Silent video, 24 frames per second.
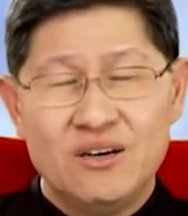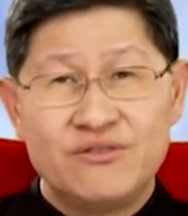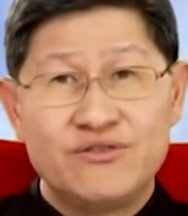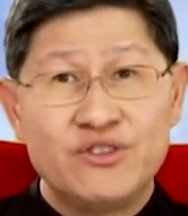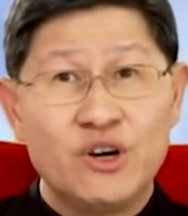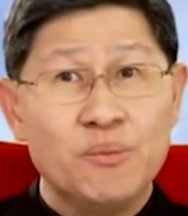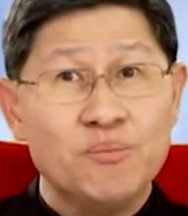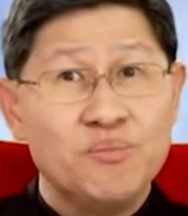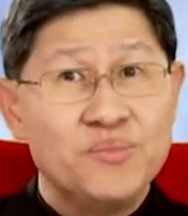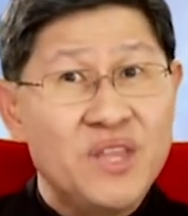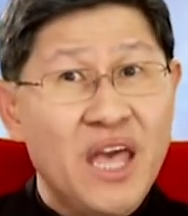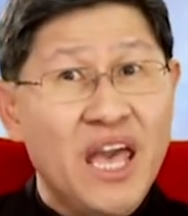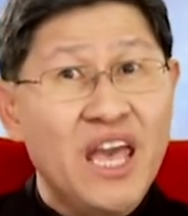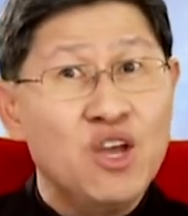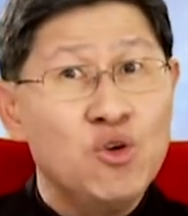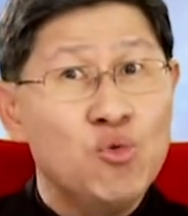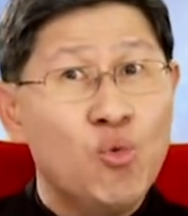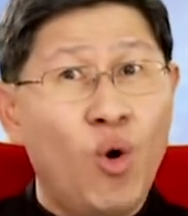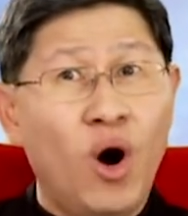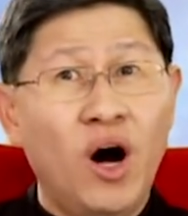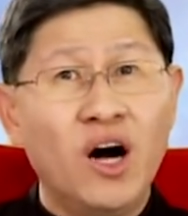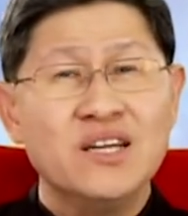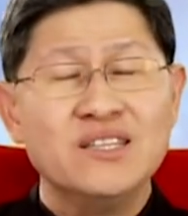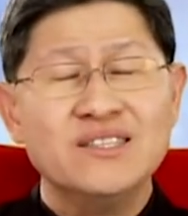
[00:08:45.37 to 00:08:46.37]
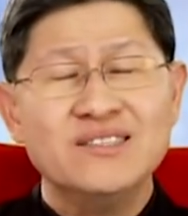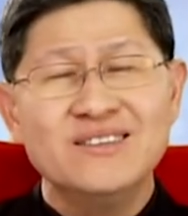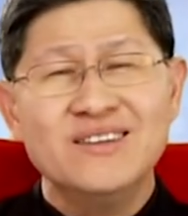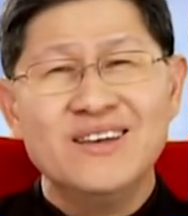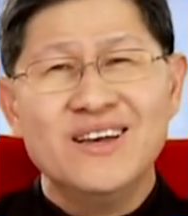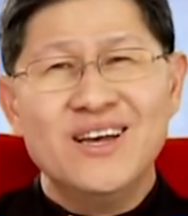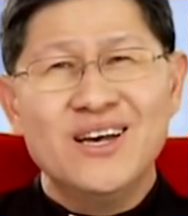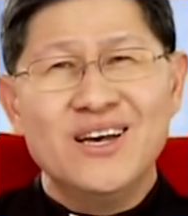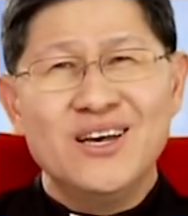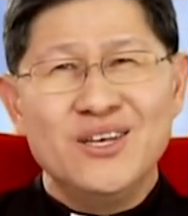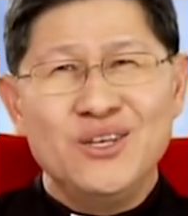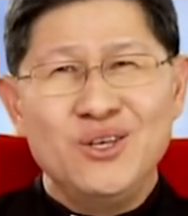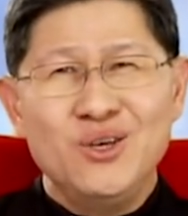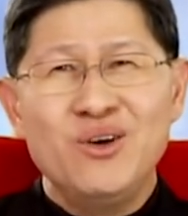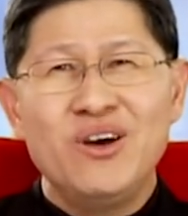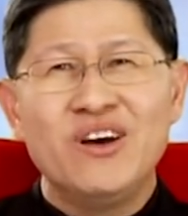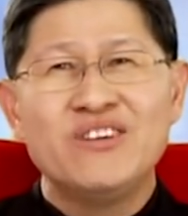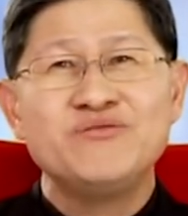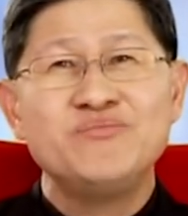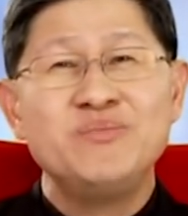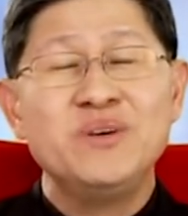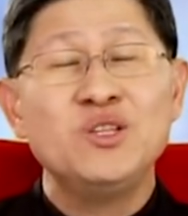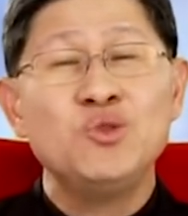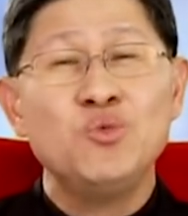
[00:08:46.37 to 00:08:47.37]
From day one, you
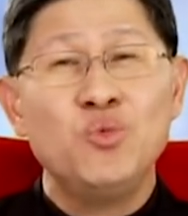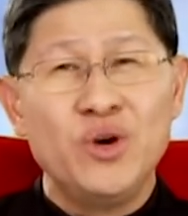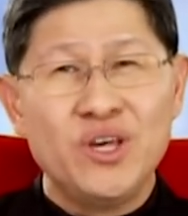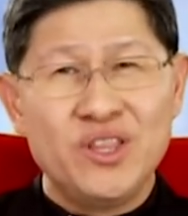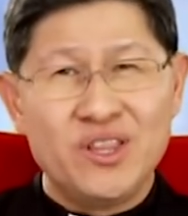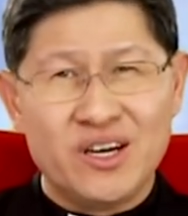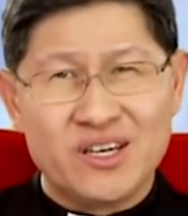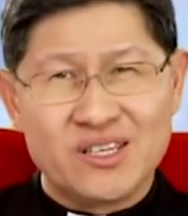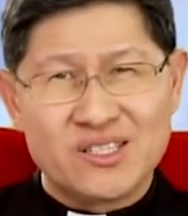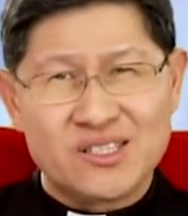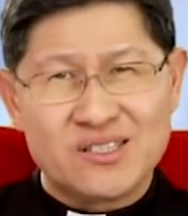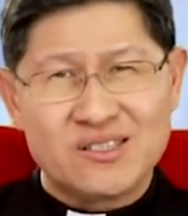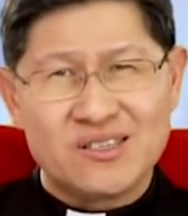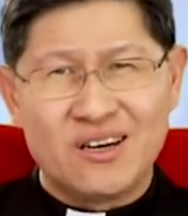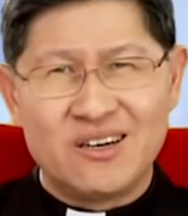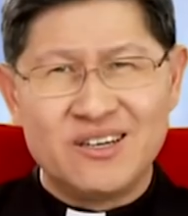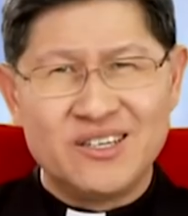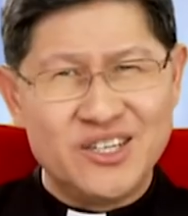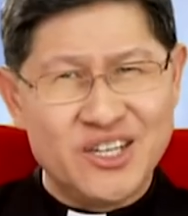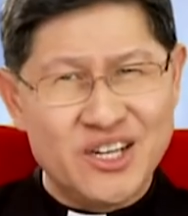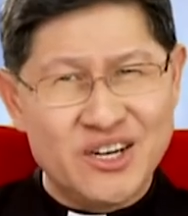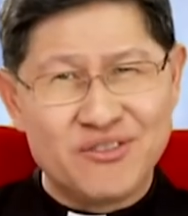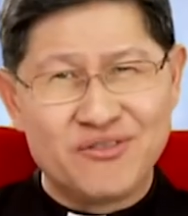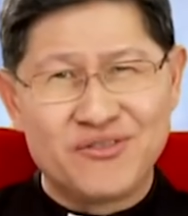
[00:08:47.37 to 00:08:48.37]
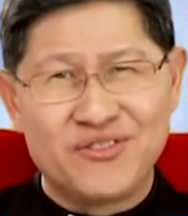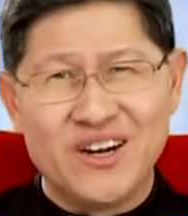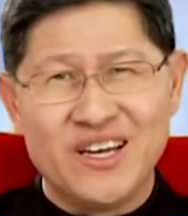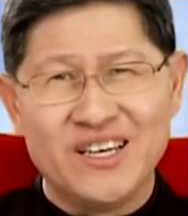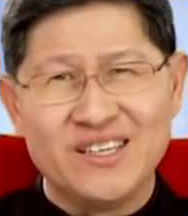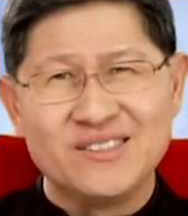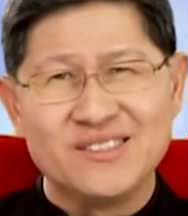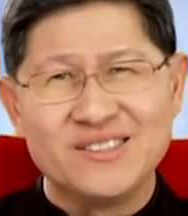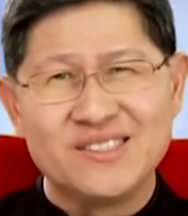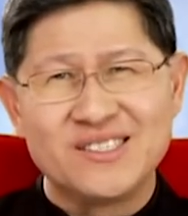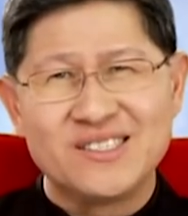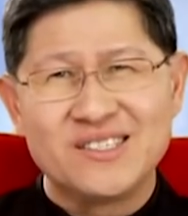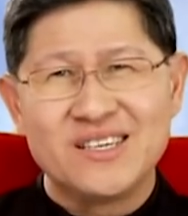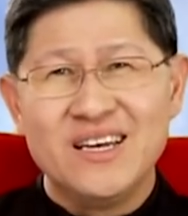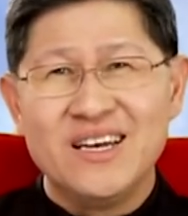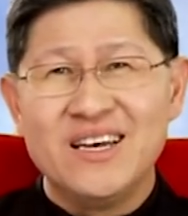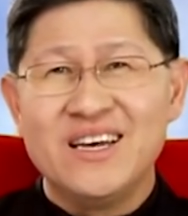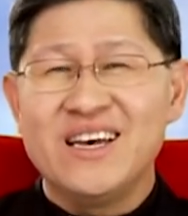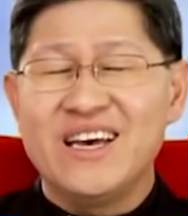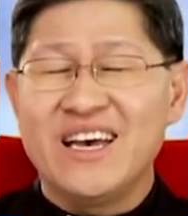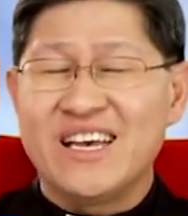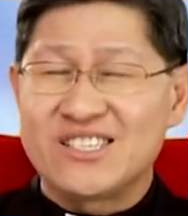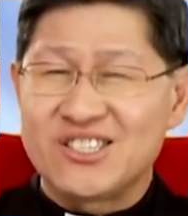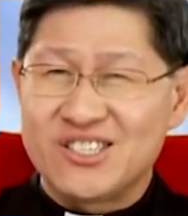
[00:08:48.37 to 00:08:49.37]
have been with us, our dear friends,
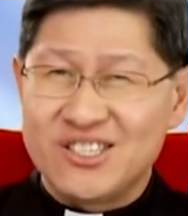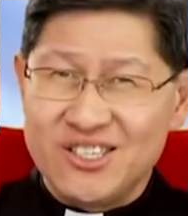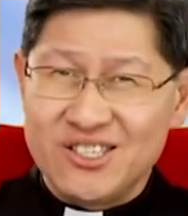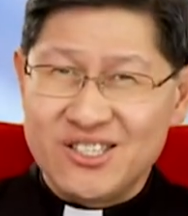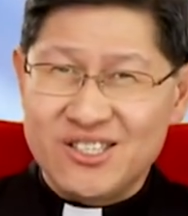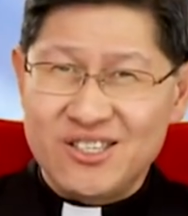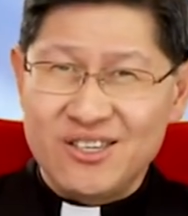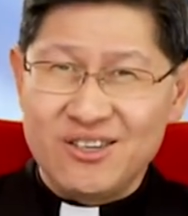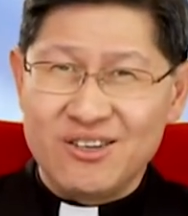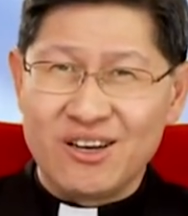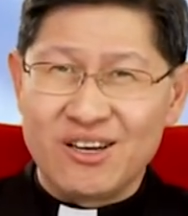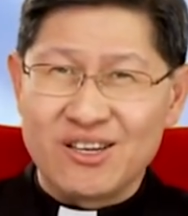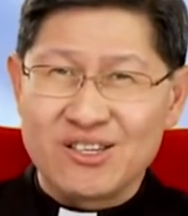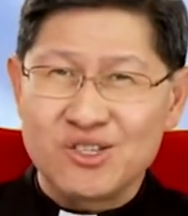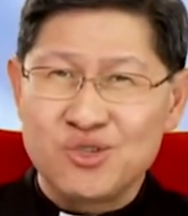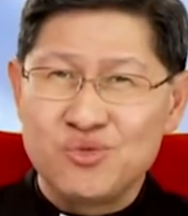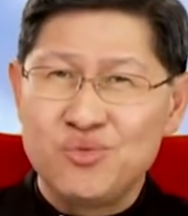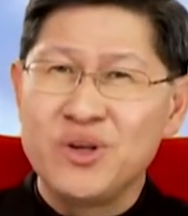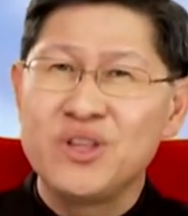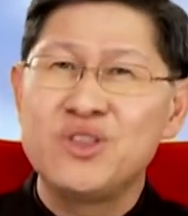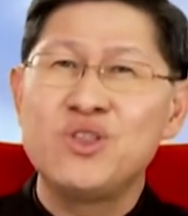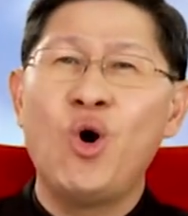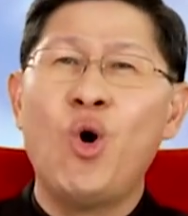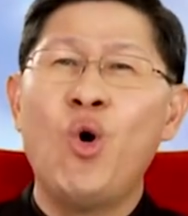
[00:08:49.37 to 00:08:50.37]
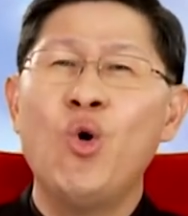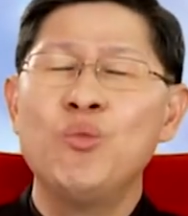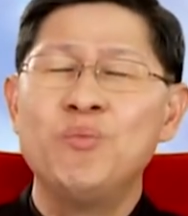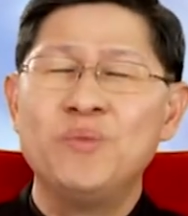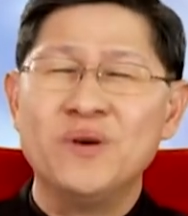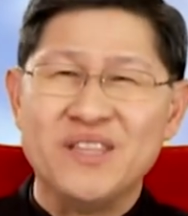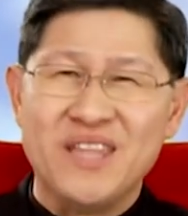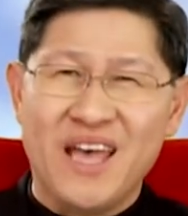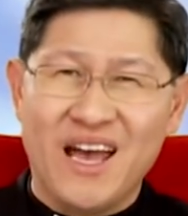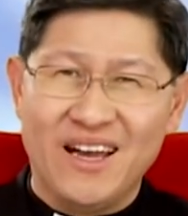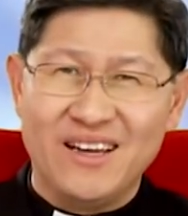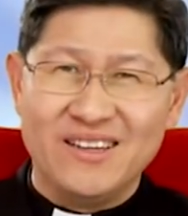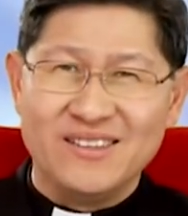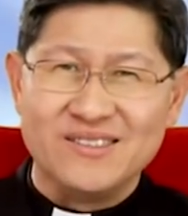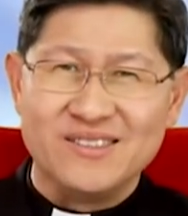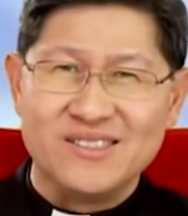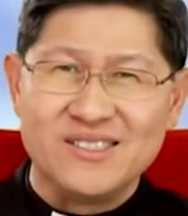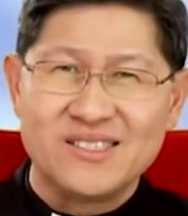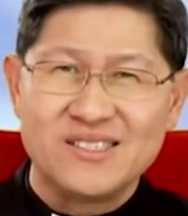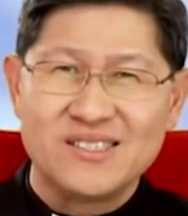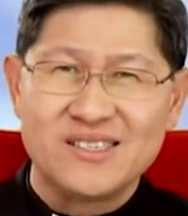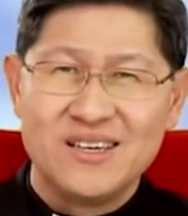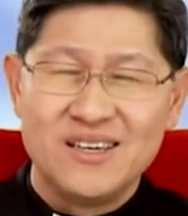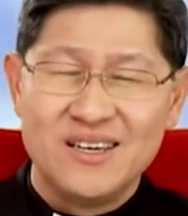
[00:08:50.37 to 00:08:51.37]
assisting us with open
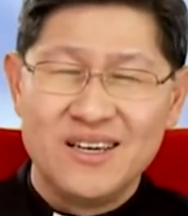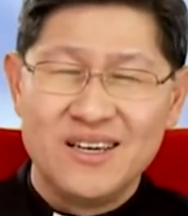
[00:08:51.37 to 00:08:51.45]
hands.